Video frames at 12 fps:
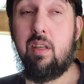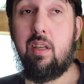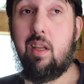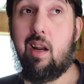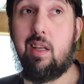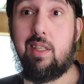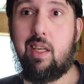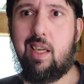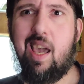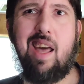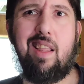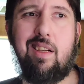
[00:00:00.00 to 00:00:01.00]
And I was like,
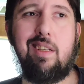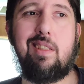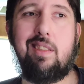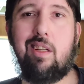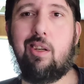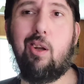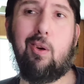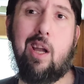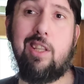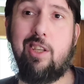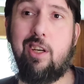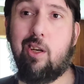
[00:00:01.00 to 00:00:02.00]
yeah, they're called
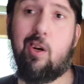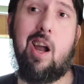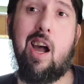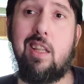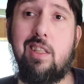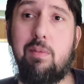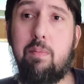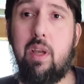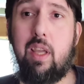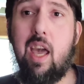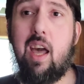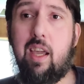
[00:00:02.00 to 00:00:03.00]
Gretchen or Grots,
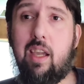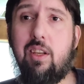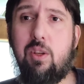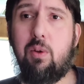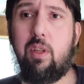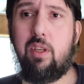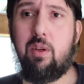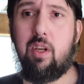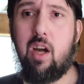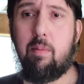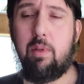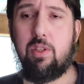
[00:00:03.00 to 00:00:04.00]
but yeah, I could totally do a
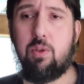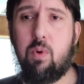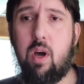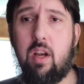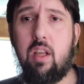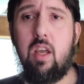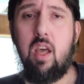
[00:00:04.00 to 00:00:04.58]
goblin squad.